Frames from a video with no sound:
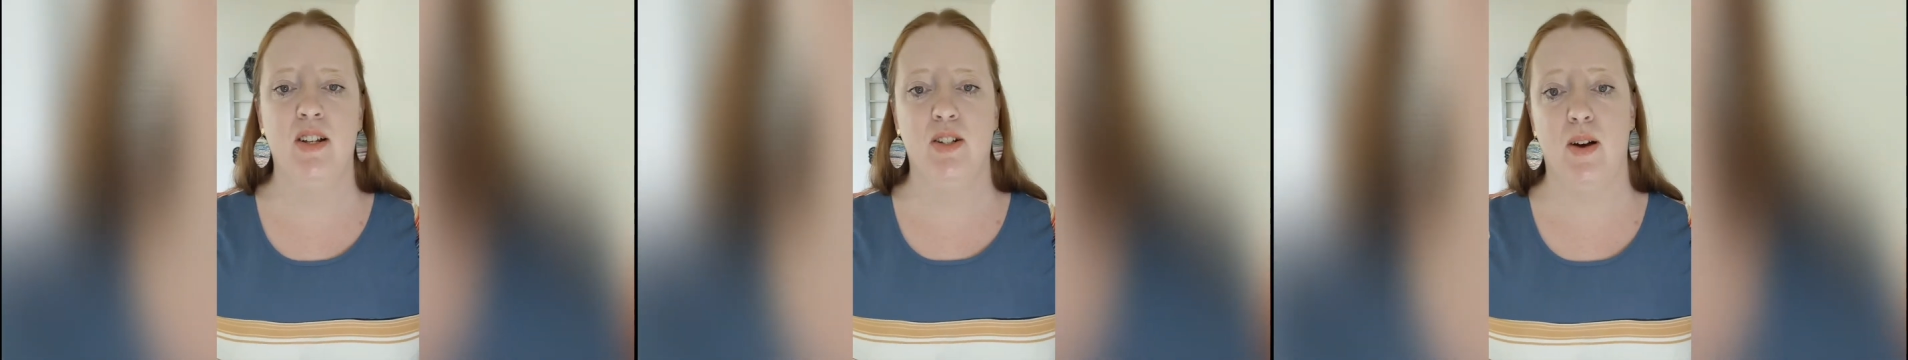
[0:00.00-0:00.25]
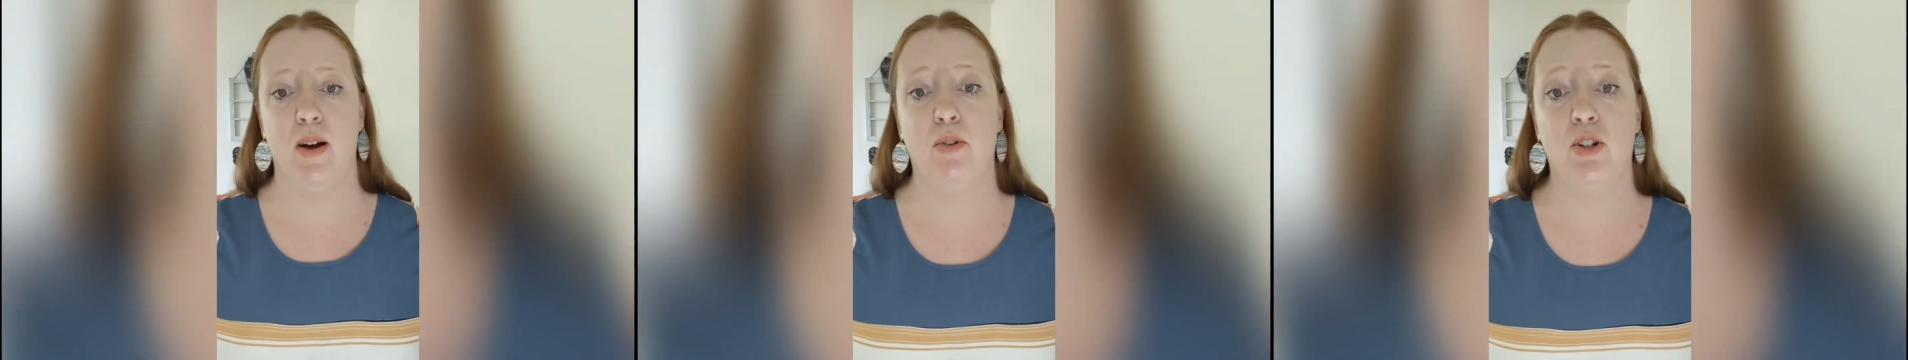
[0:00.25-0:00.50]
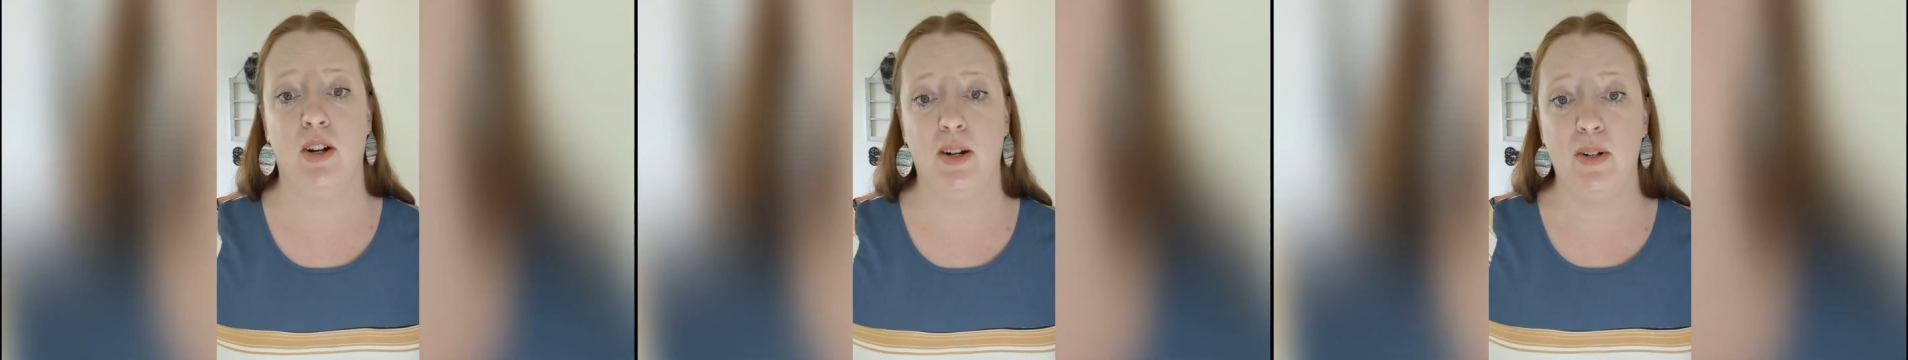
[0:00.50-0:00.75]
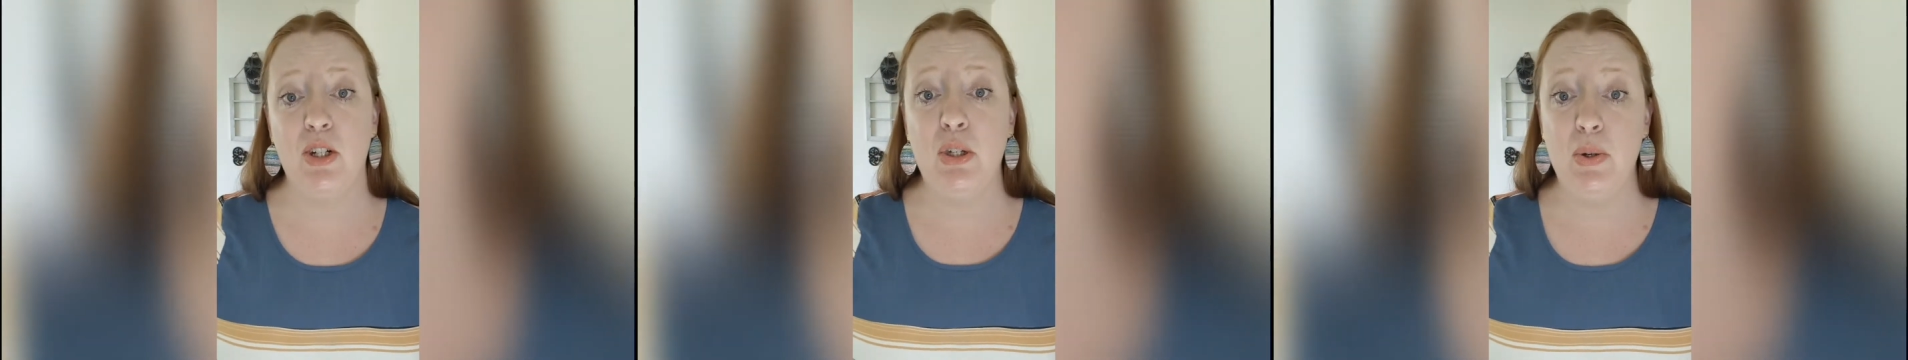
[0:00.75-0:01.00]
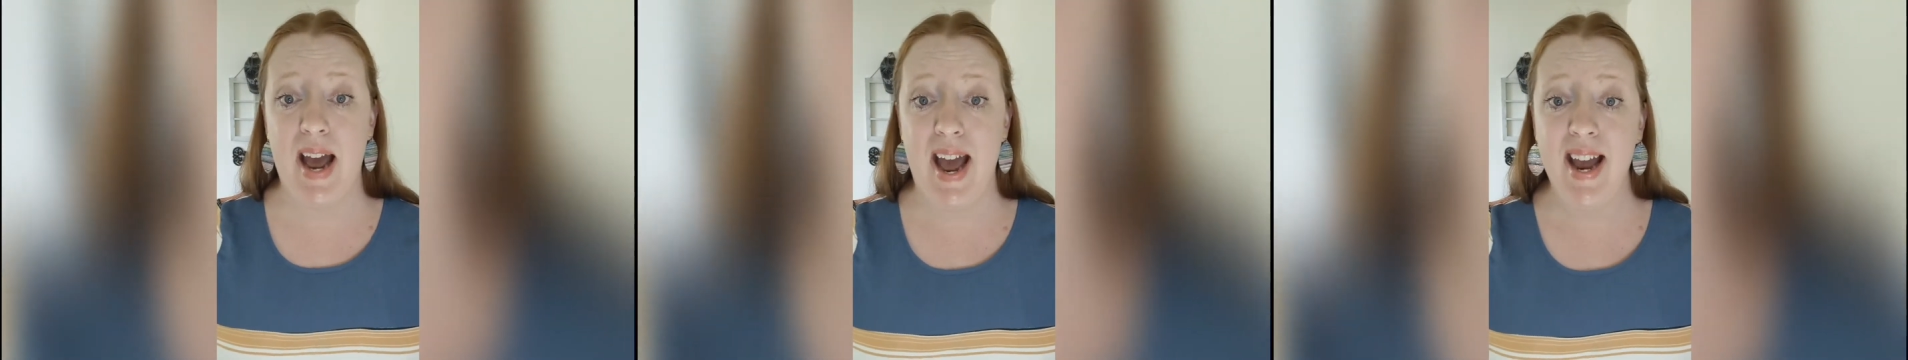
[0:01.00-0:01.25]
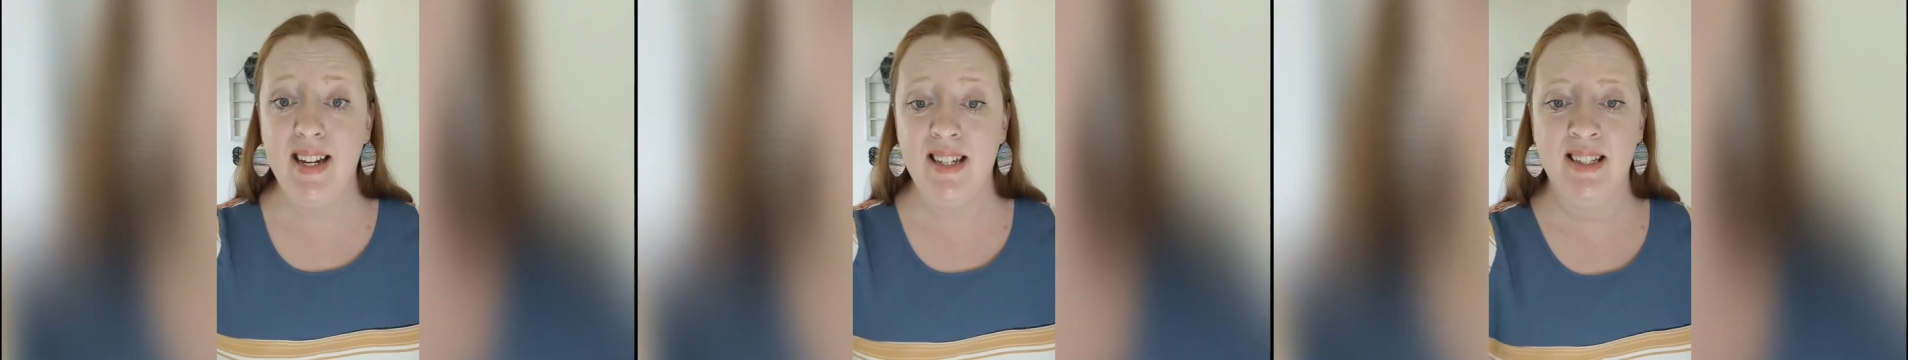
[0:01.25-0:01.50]
So I will show you a
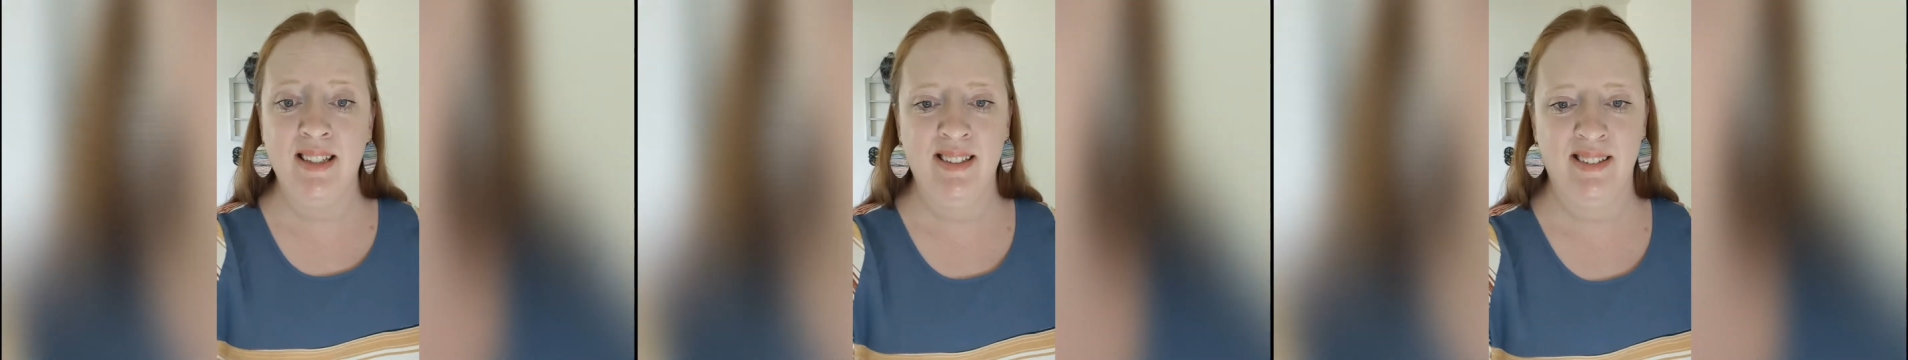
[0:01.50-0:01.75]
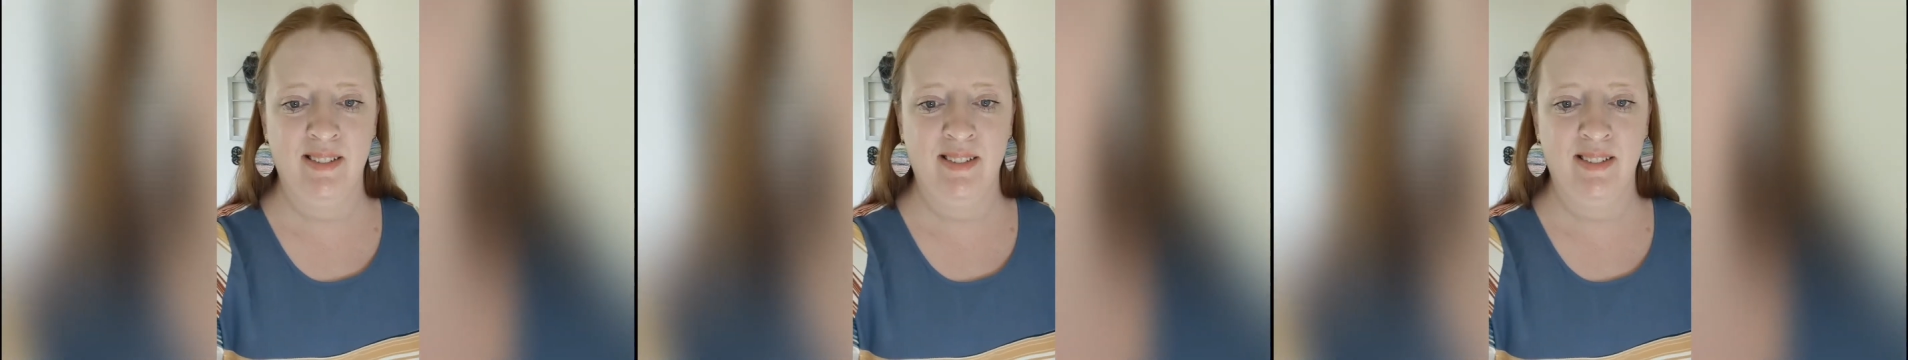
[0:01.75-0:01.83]
2X.